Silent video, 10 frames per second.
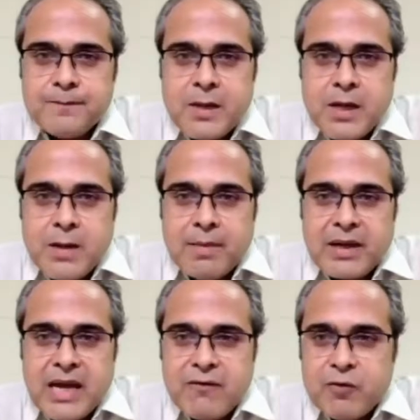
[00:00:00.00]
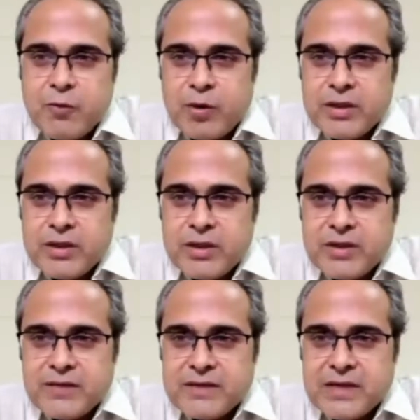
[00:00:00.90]
But I have a few points which I
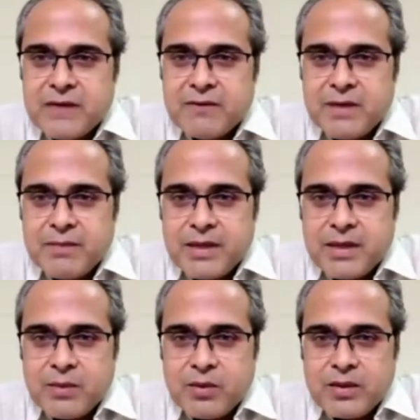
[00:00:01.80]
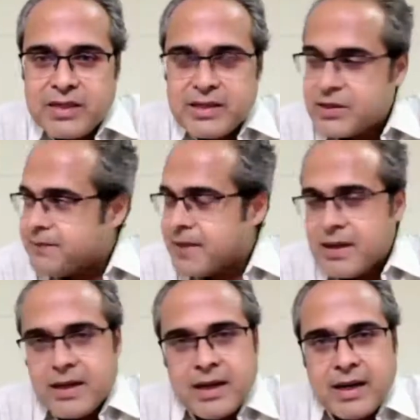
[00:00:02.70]
have picked up over the years,
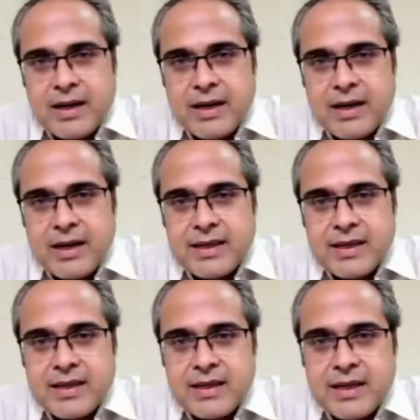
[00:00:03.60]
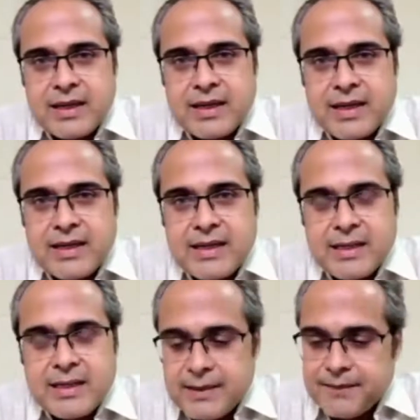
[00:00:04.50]
and I think I can
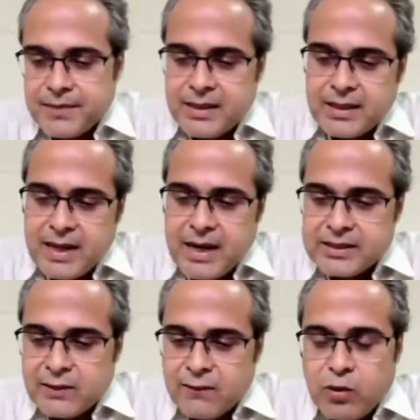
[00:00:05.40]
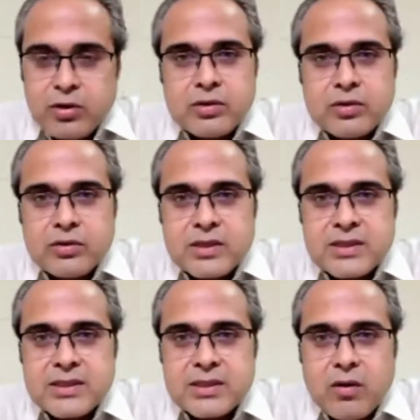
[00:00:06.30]
add somewhat to
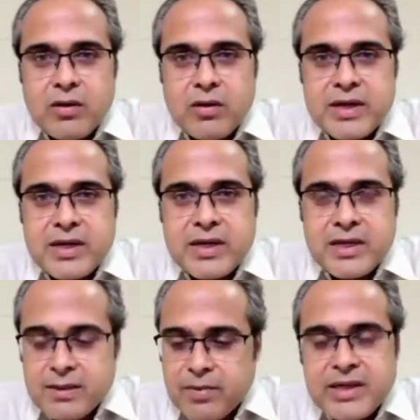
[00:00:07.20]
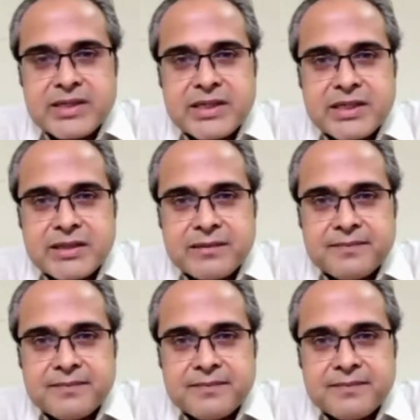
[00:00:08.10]
this already brilliant session.